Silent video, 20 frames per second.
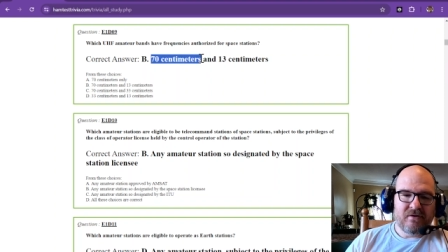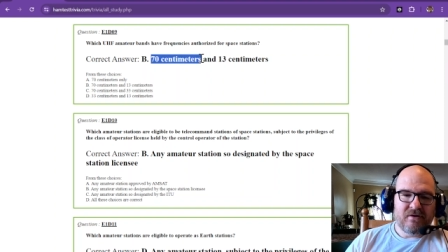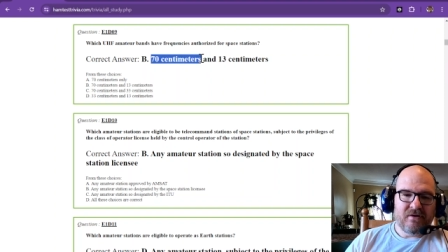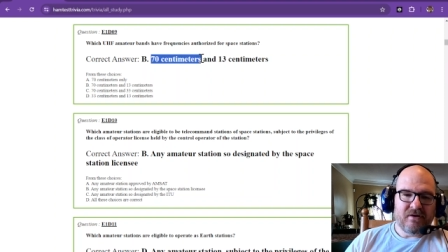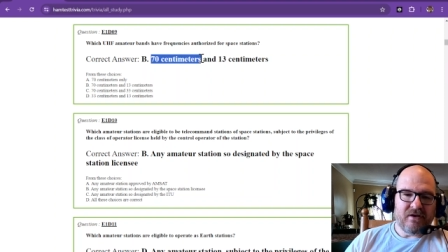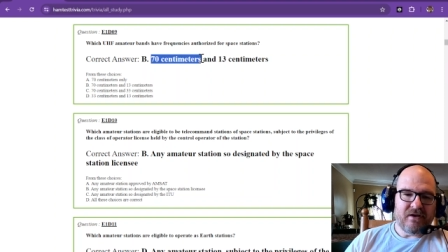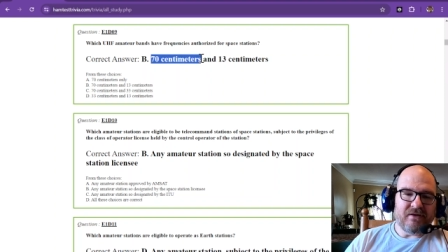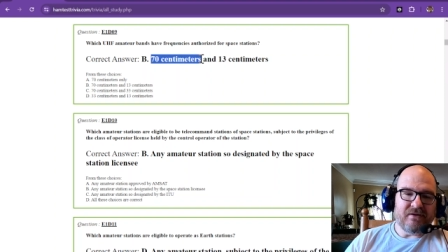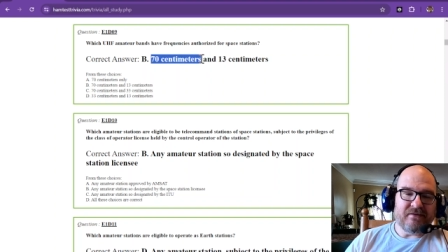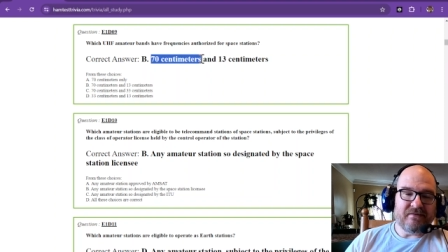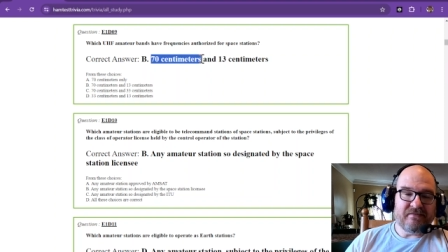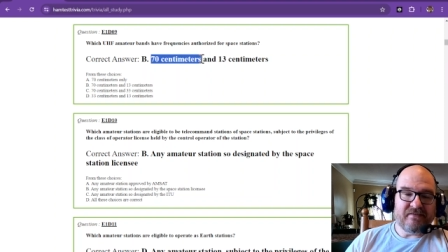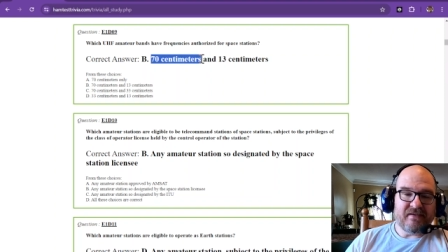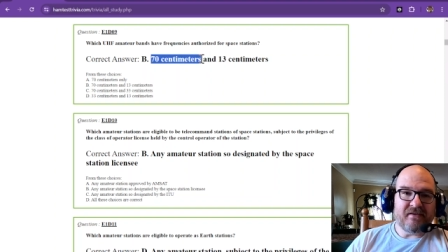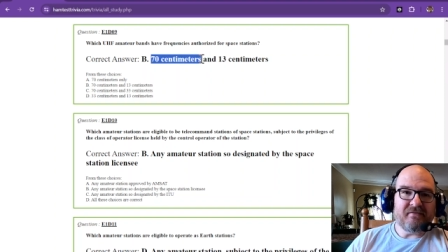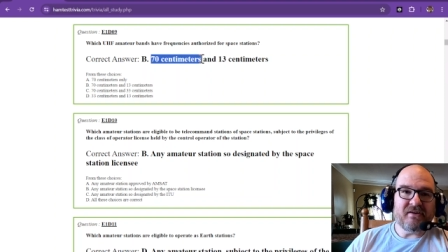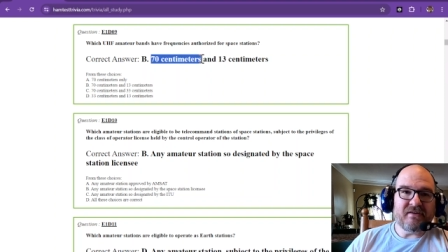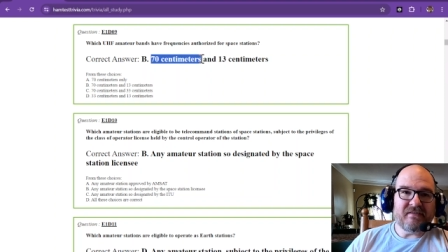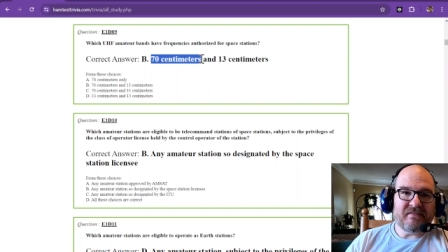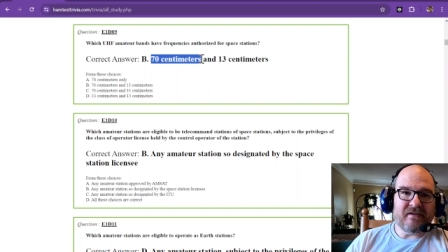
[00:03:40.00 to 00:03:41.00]
And at
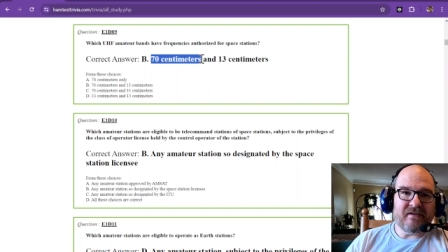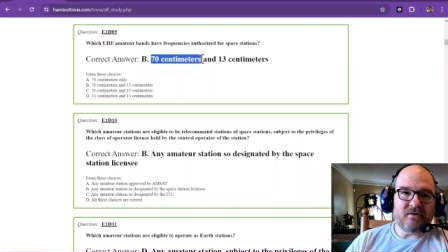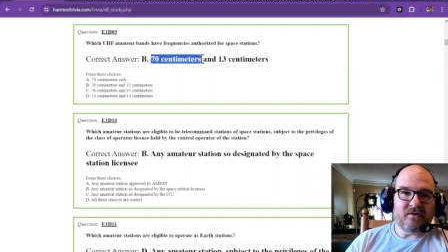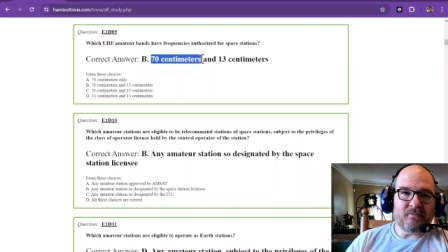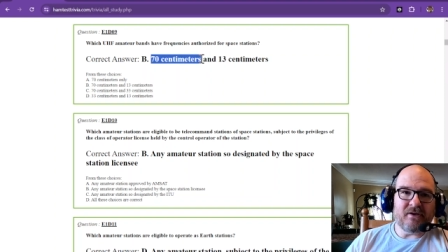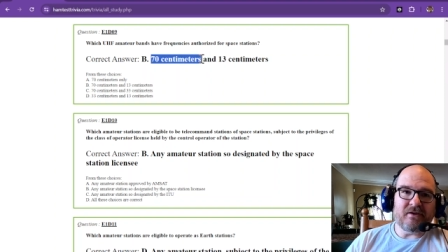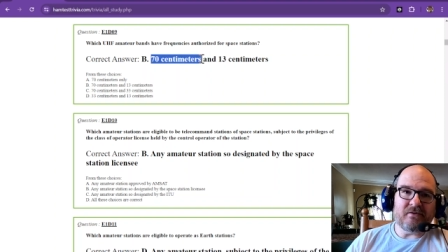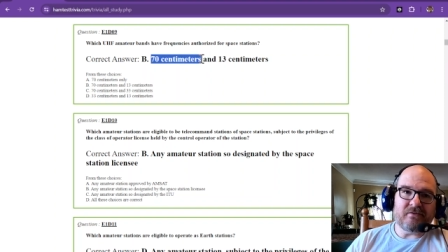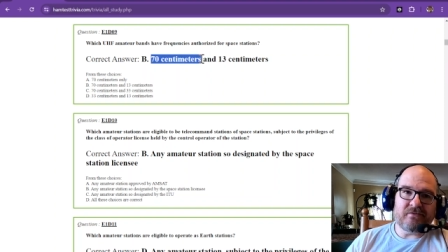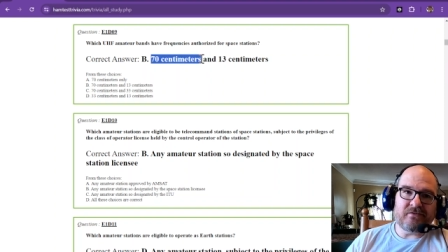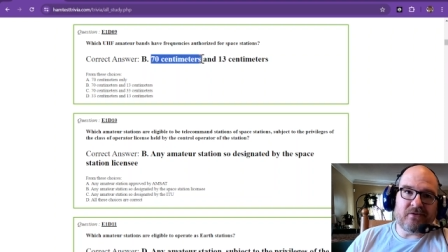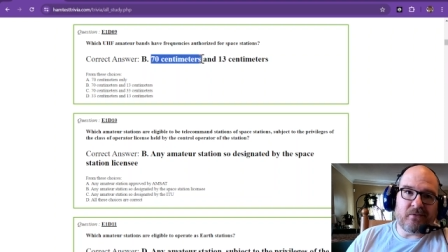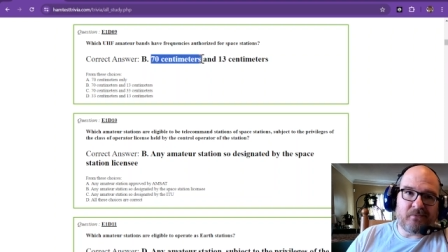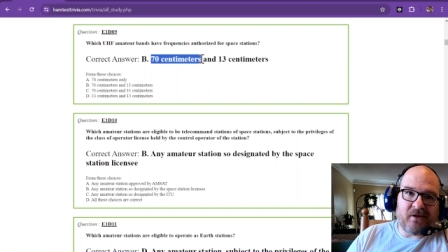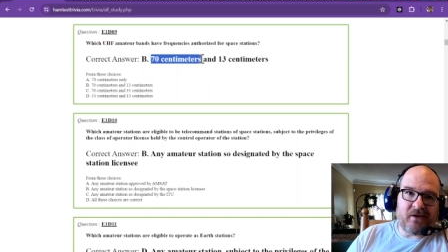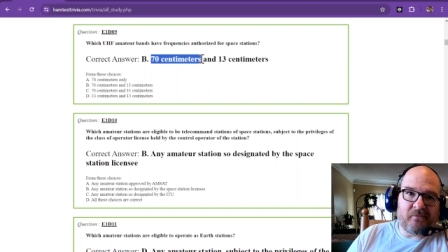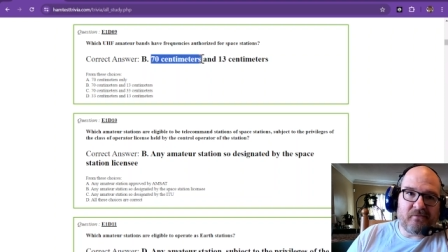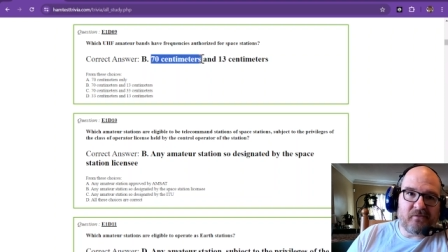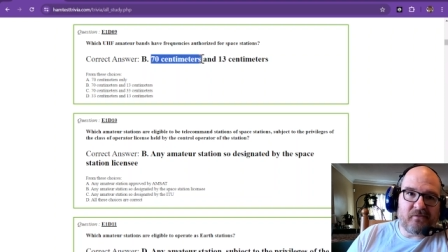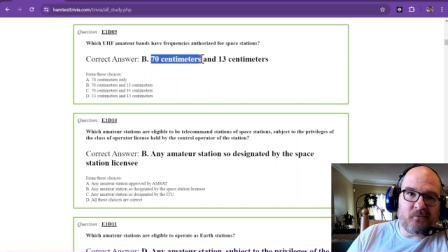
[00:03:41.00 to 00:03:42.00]
70 centimeters,
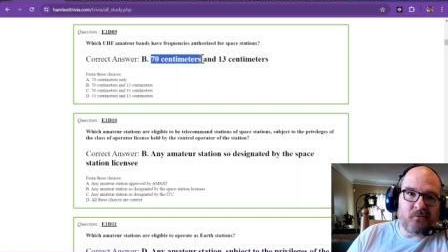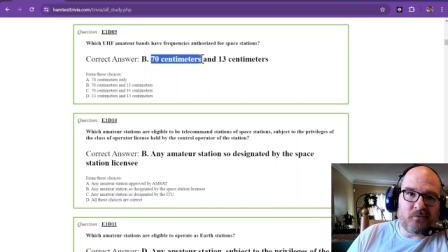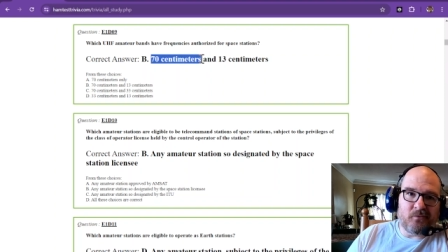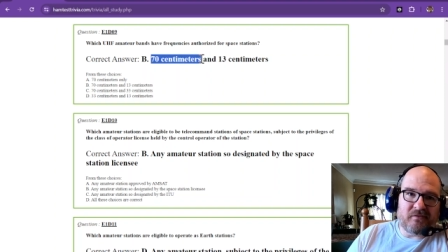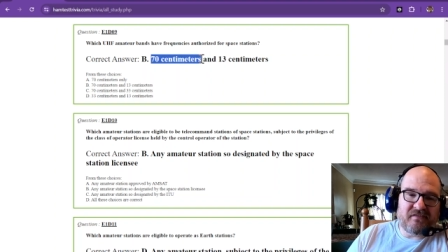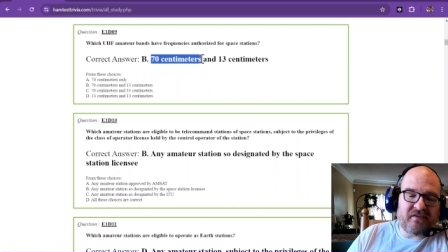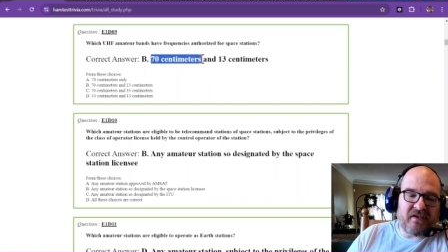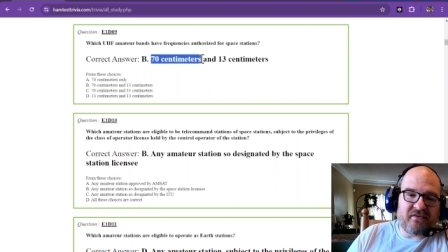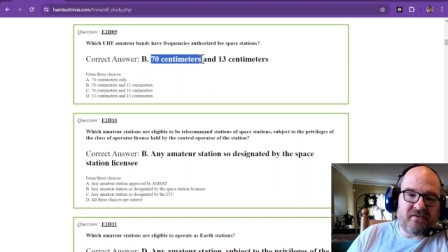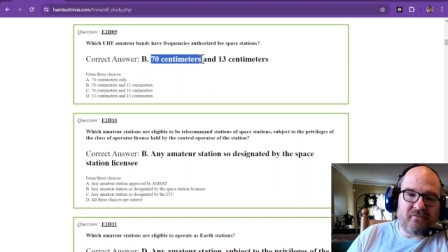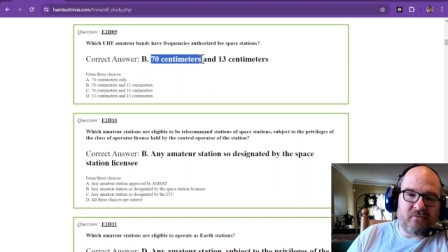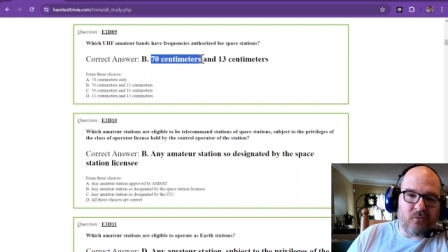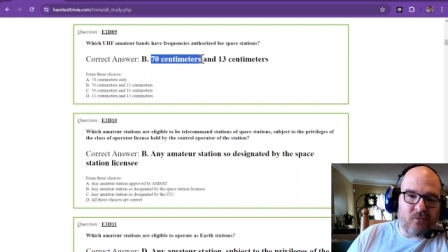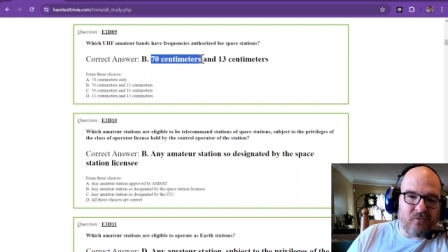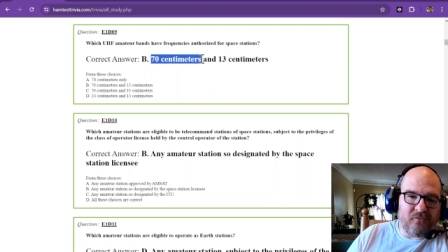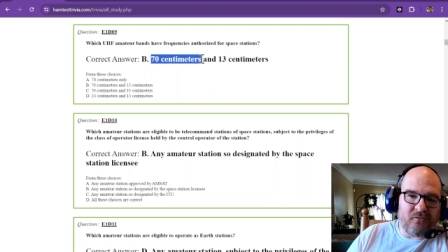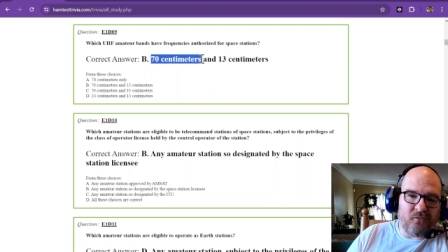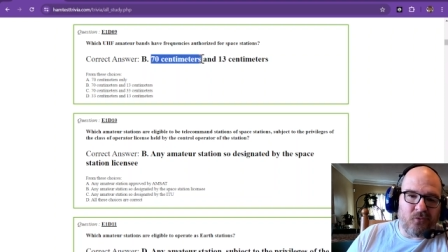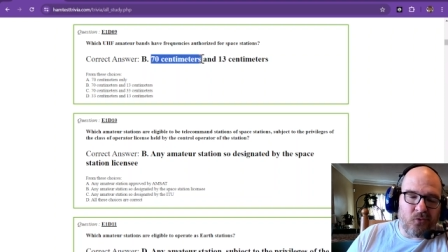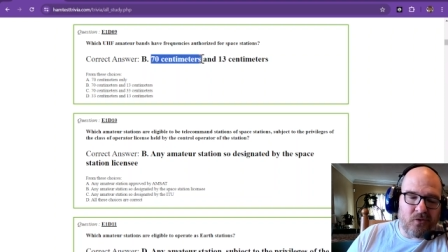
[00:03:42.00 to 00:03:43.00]
sometimes we want to say
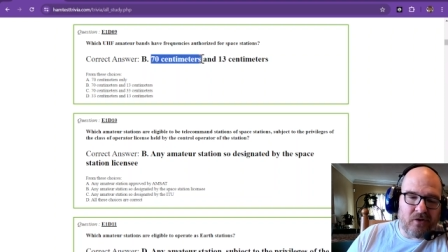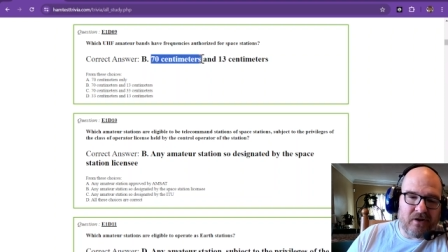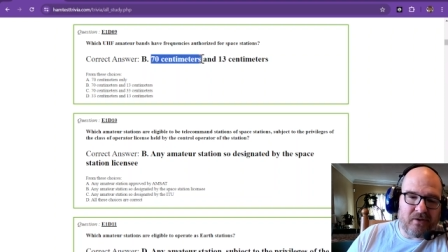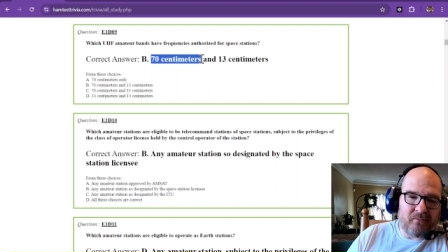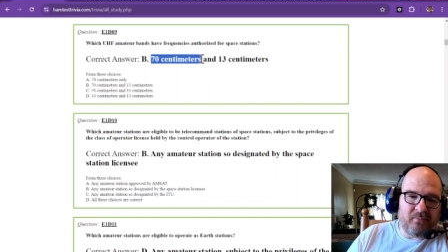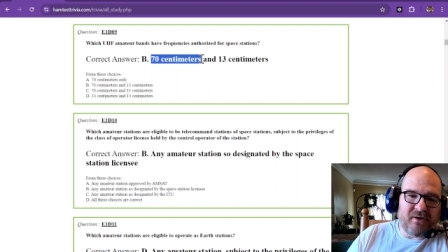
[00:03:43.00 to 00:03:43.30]
440,